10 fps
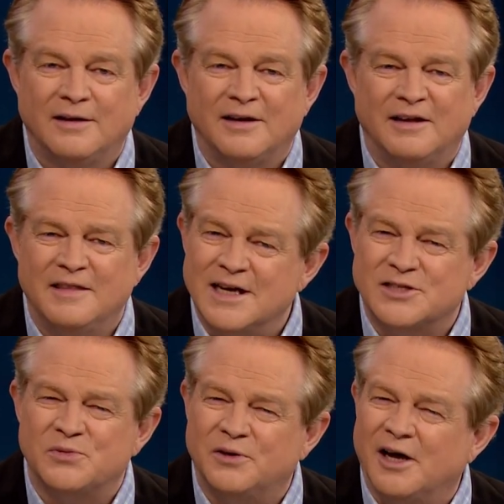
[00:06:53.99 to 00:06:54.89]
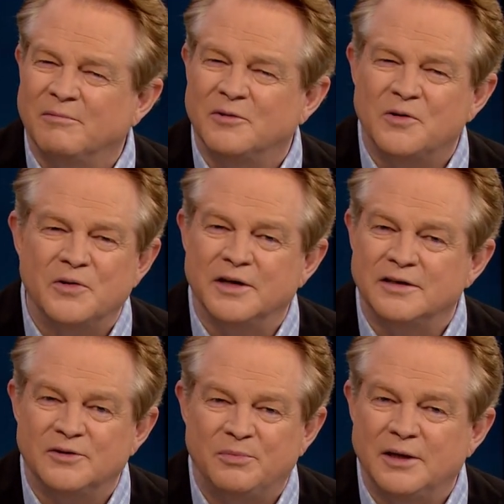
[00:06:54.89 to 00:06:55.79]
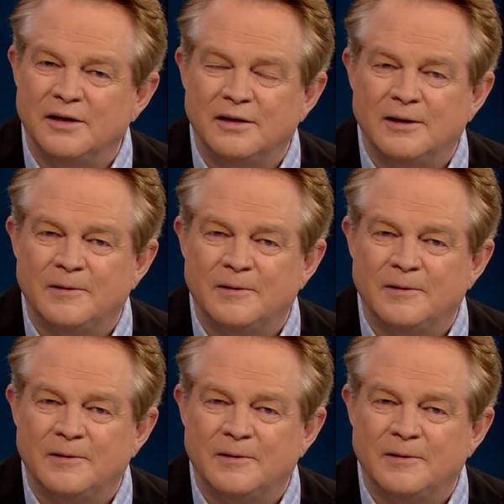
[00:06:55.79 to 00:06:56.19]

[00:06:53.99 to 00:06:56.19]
And that's what I'm going to be.